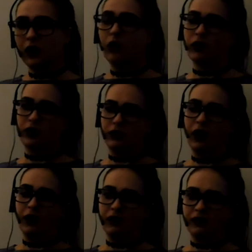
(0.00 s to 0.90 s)
Oh,
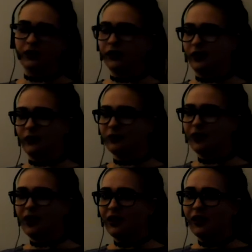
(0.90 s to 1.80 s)
Kitana, sorry.
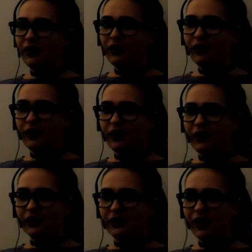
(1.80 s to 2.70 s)

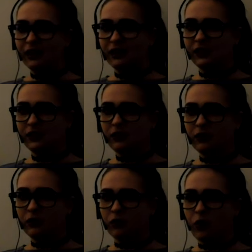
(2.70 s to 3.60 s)
Assassin,
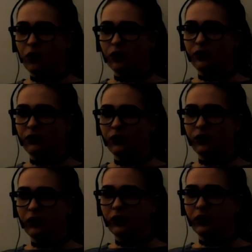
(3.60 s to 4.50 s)

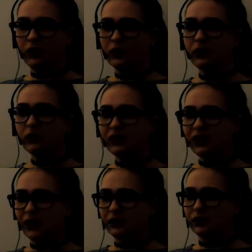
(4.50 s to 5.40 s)
Mournful. Let's go with
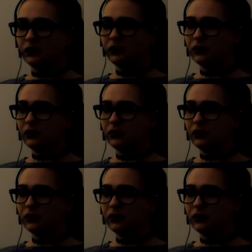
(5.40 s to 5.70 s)
Assassin.